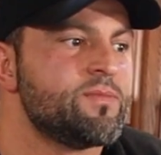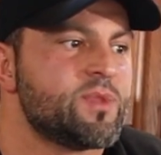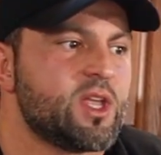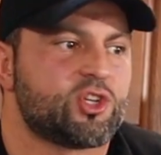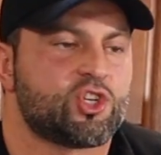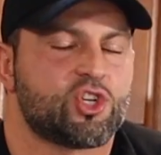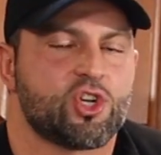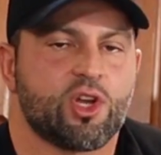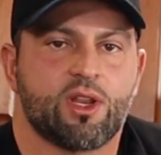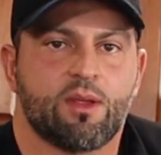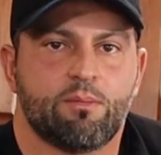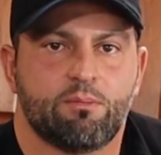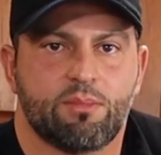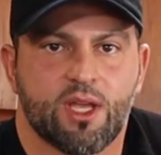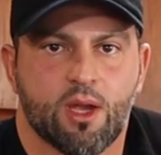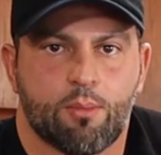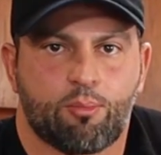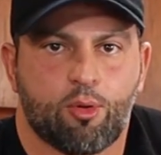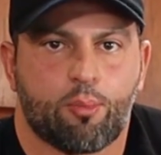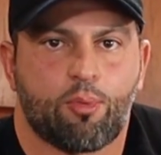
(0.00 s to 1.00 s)
It shouldn't
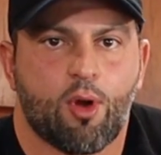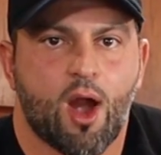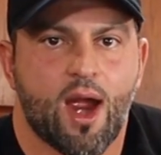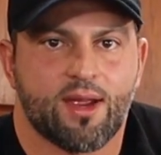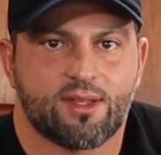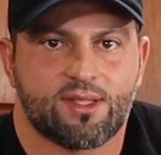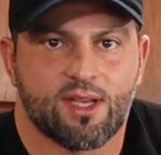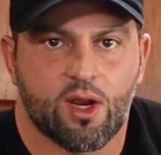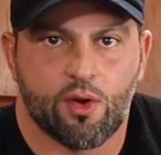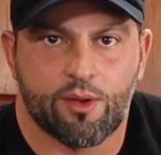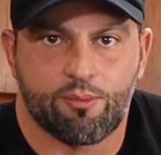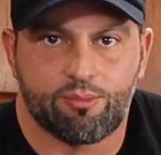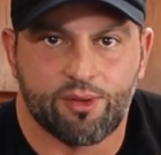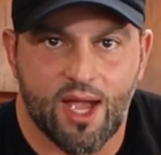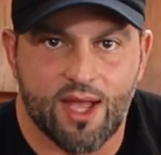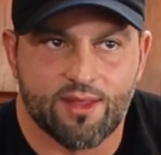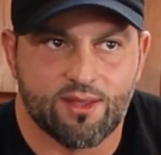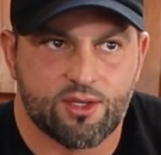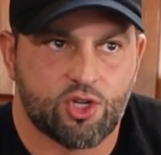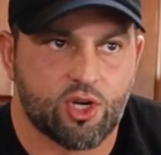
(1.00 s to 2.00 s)
be a proprietary
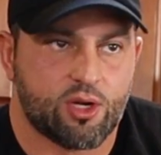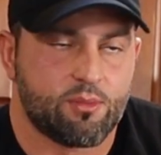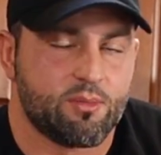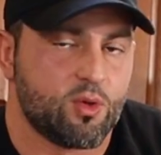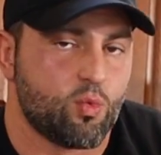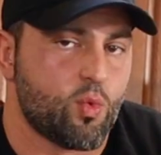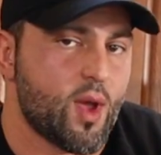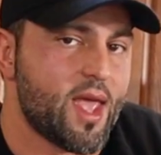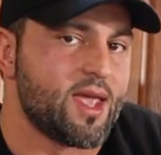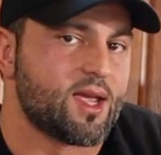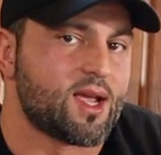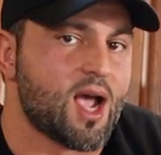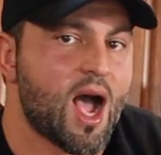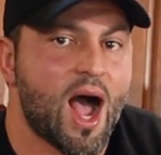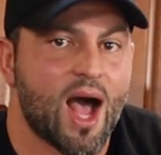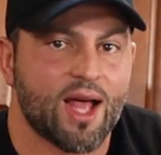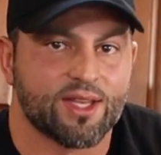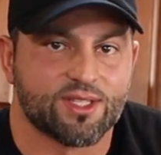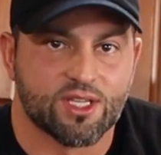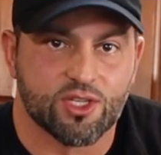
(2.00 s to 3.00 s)
blend. It shouldn't be whey
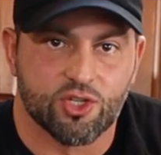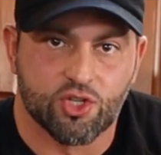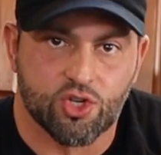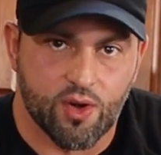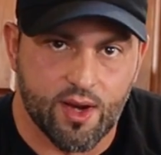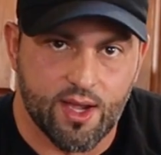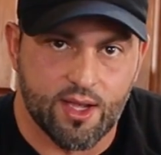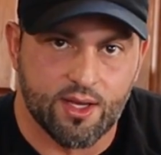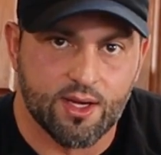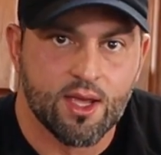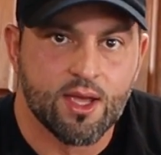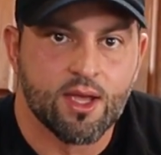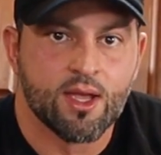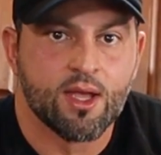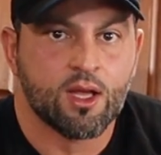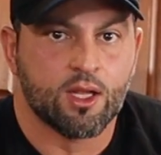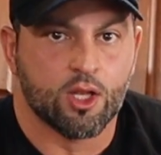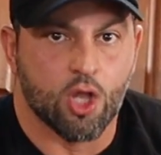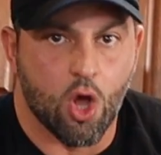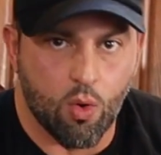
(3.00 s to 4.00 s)
concentrate,
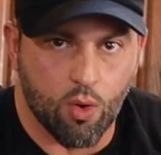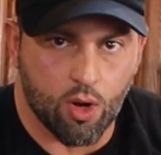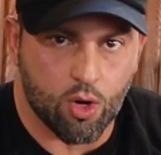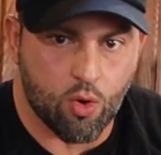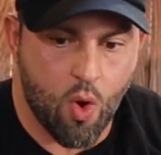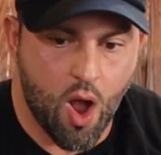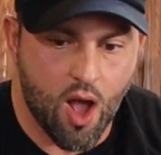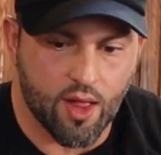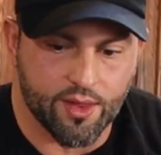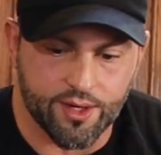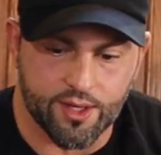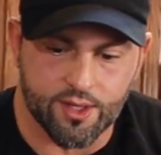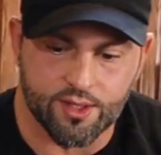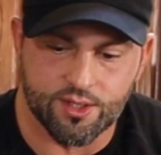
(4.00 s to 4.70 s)
lower quality.